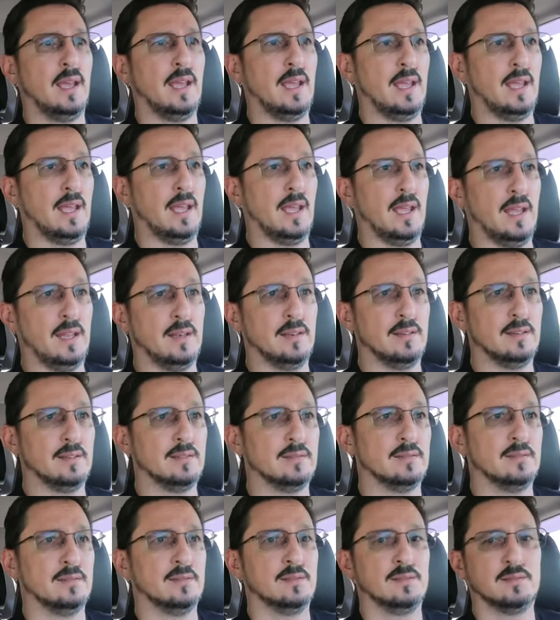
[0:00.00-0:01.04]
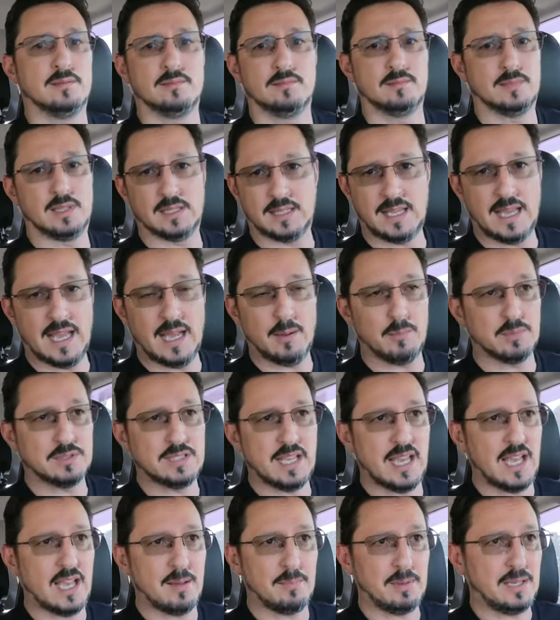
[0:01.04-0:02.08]
and the cat
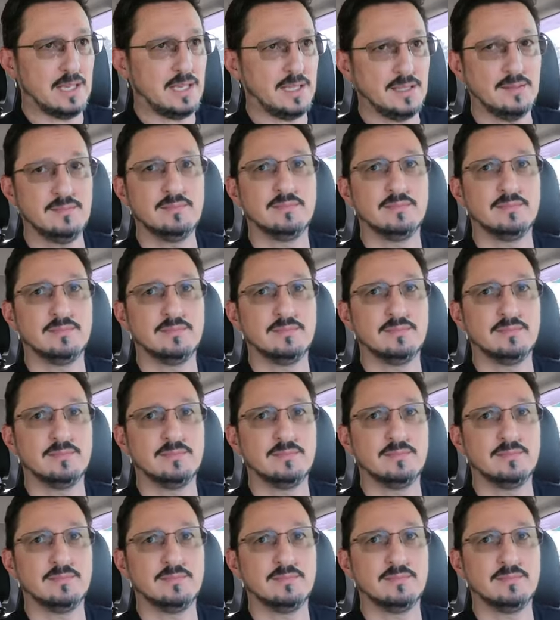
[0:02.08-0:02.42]
was happy.